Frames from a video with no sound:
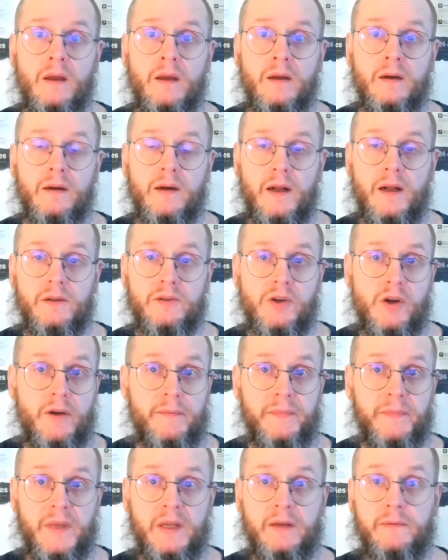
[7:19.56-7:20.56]
Culture
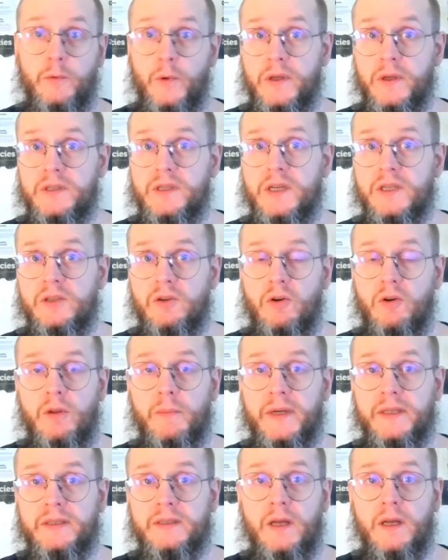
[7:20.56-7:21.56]
influences all
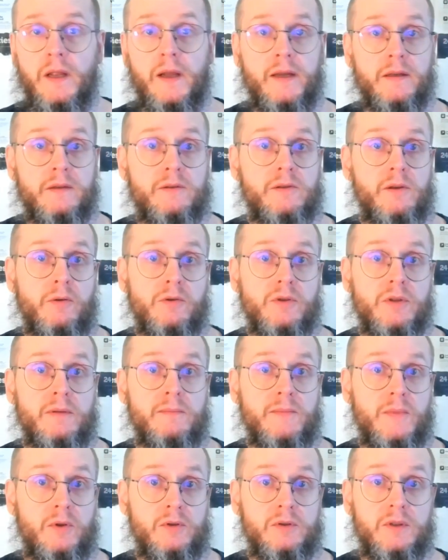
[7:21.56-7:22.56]
mental and social
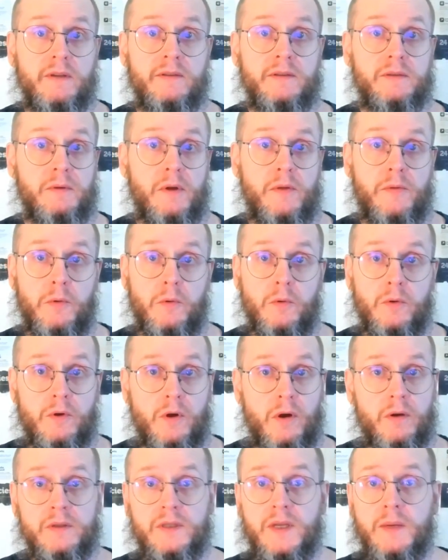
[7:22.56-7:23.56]
motives through
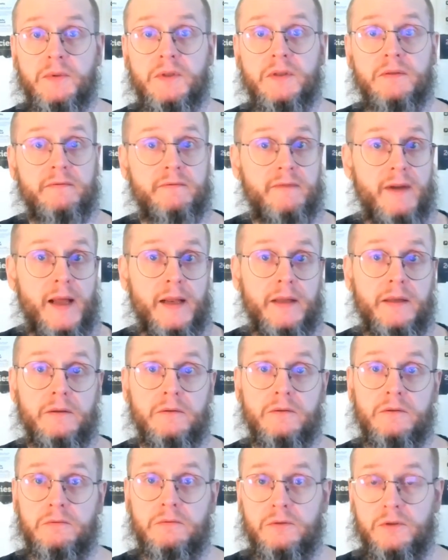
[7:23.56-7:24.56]
concepts,
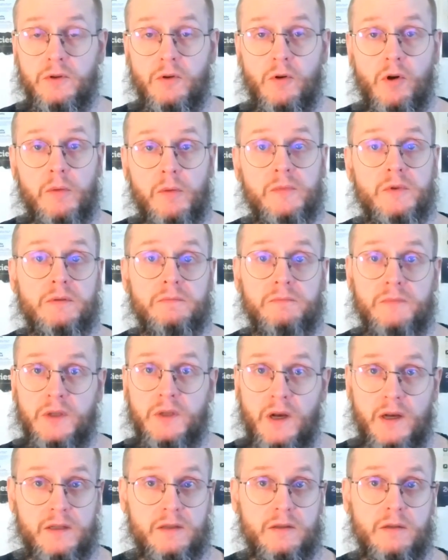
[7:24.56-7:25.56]
values, norms,
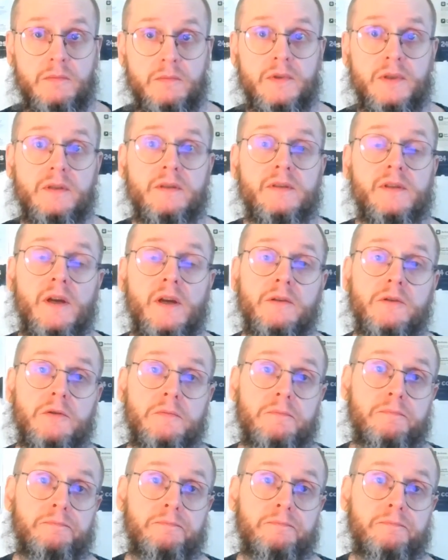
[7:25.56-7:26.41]
customs, and such.